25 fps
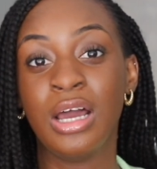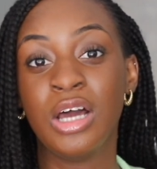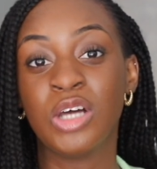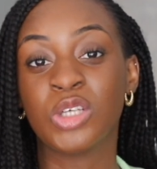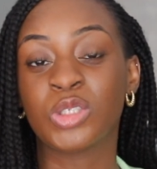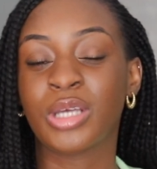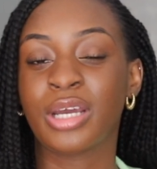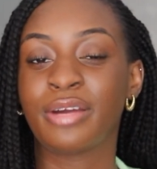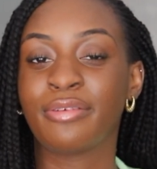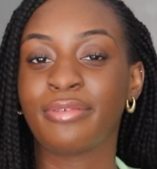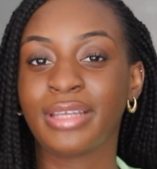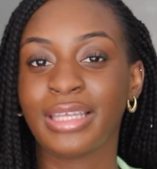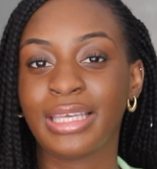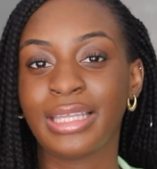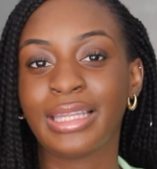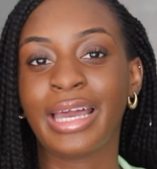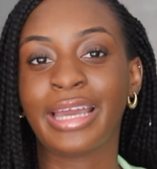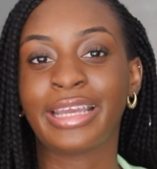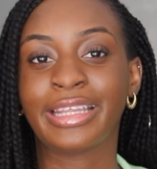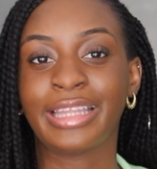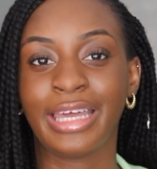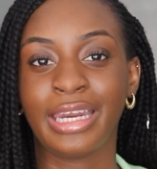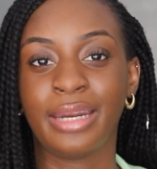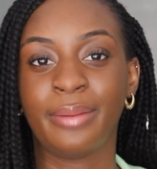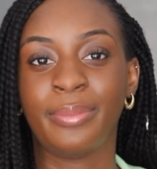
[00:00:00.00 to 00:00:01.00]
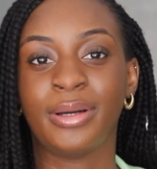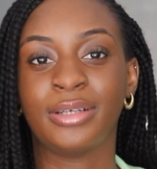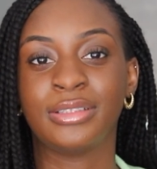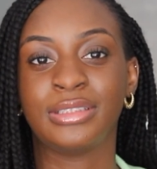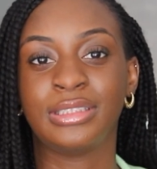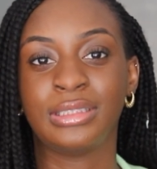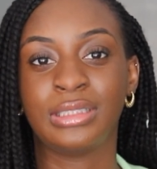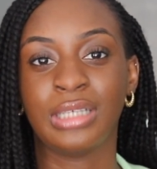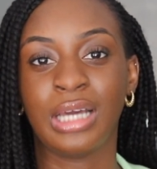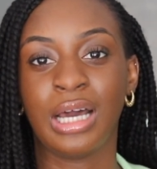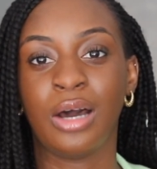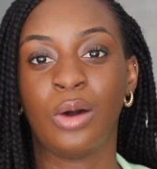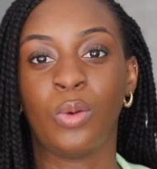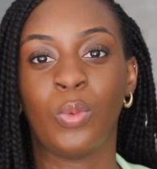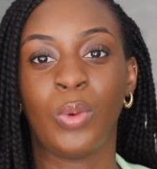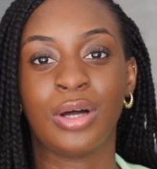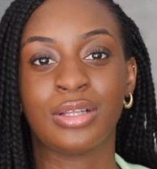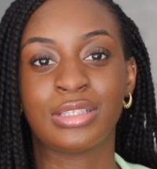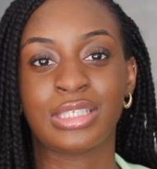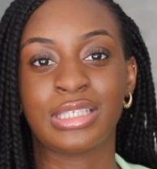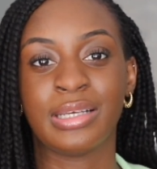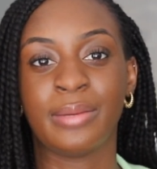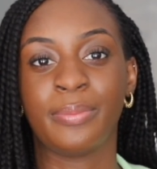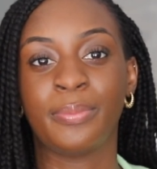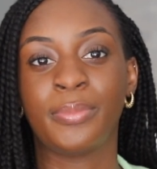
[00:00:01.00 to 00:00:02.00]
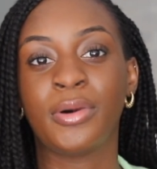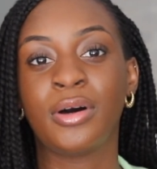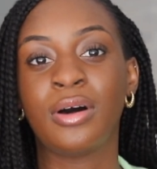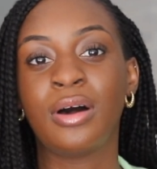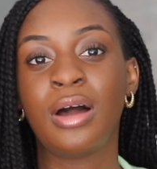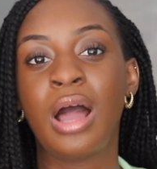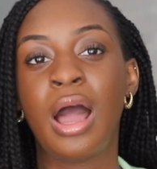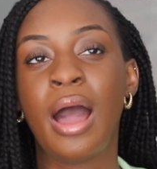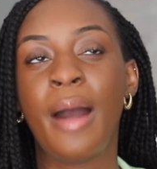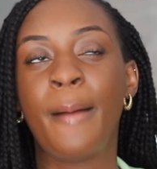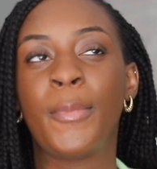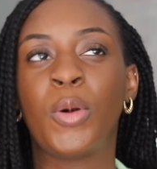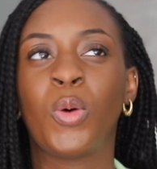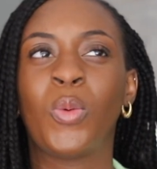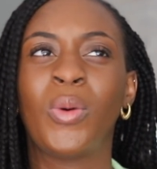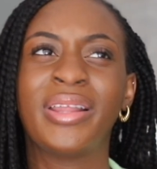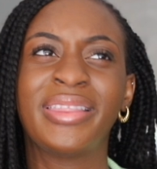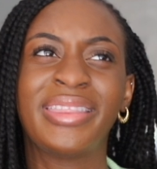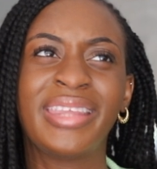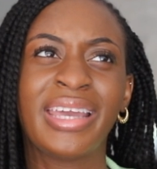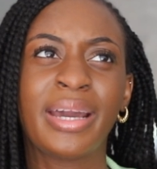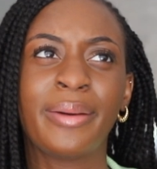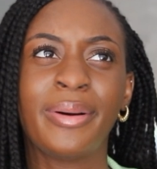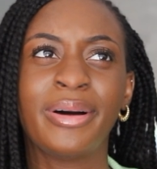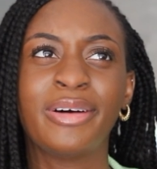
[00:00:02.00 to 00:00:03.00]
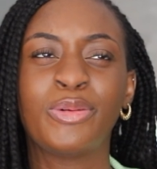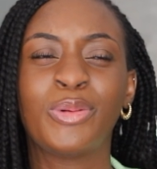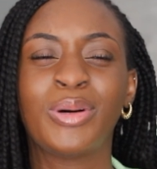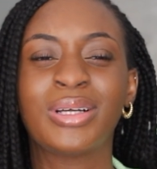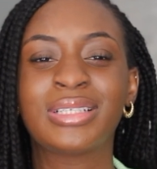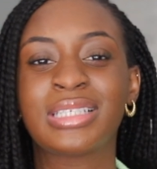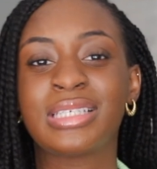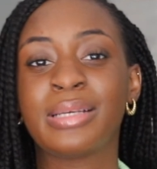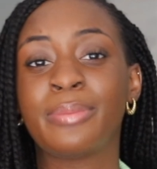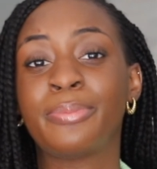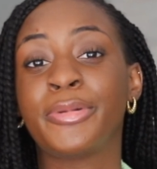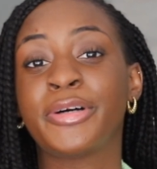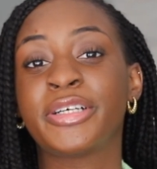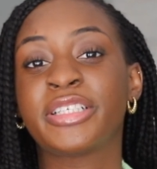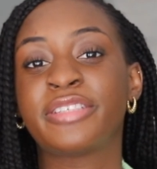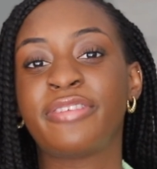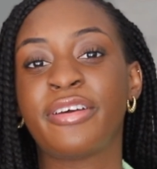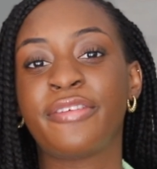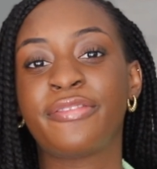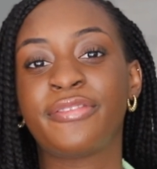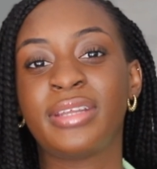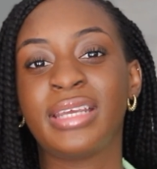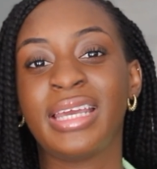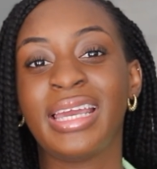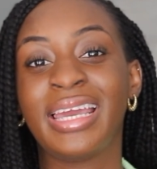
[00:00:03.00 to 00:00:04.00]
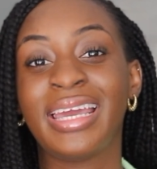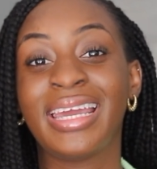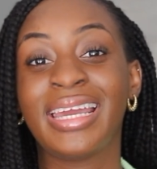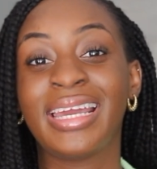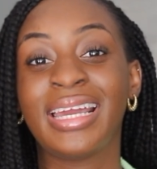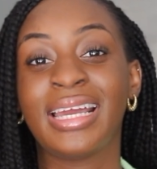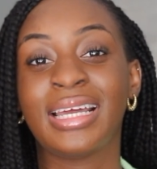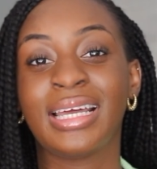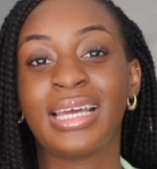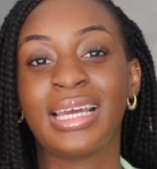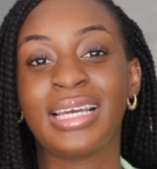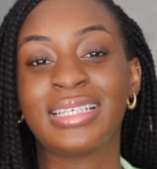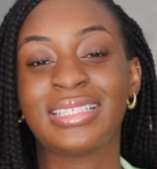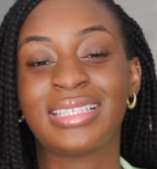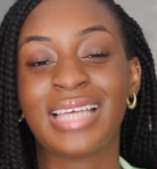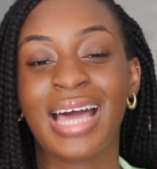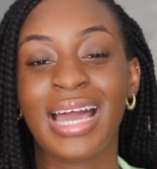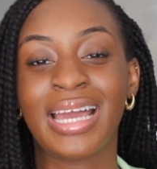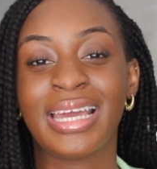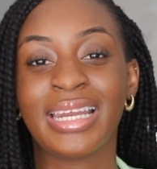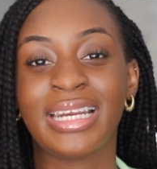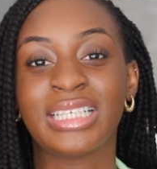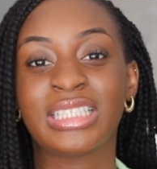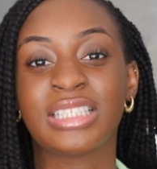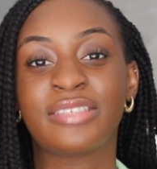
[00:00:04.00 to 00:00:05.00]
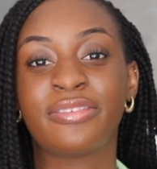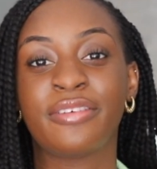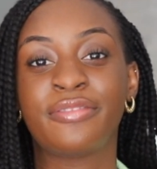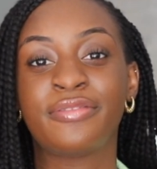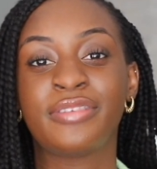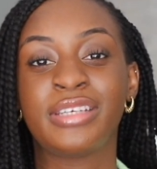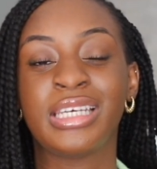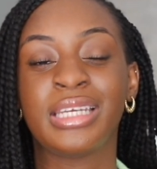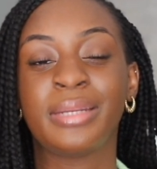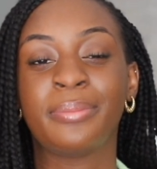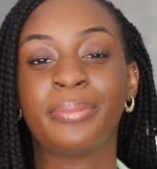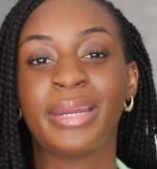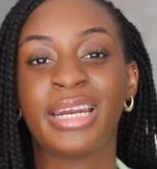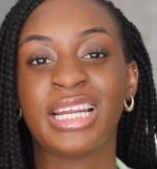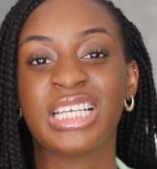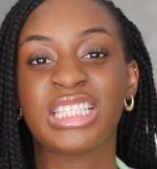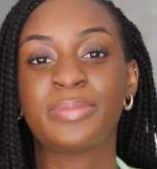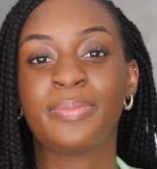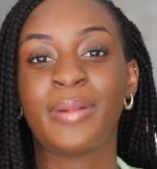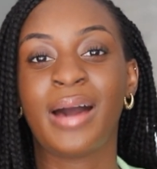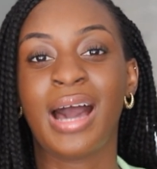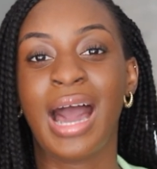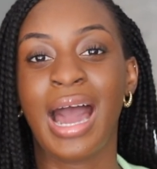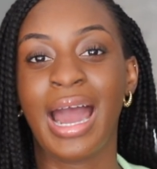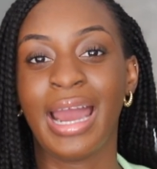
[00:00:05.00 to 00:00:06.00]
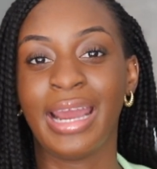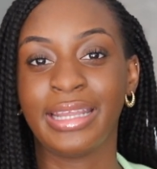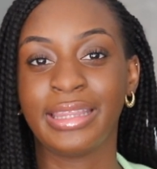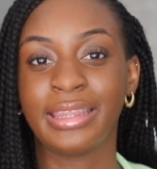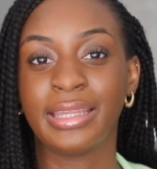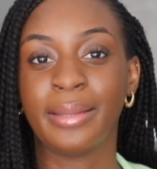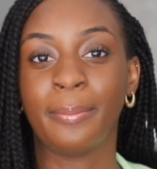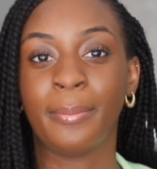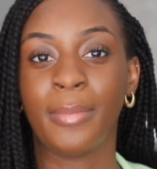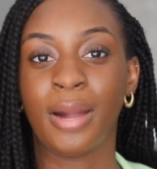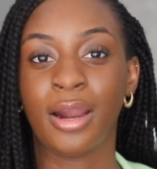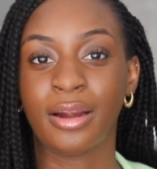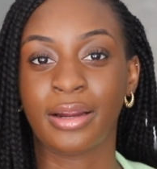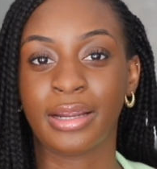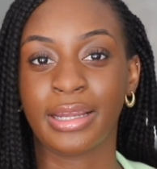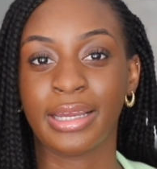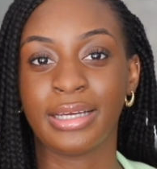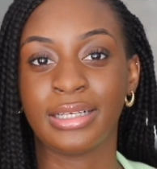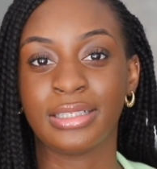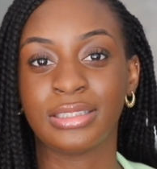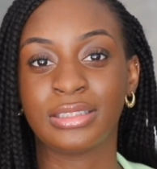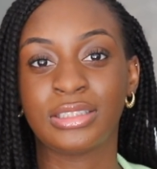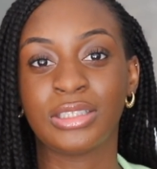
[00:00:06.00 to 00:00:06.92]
So I really like that about Wealthsimple. But one thing about Wealthsimple is that it is 15 minutes behind the market.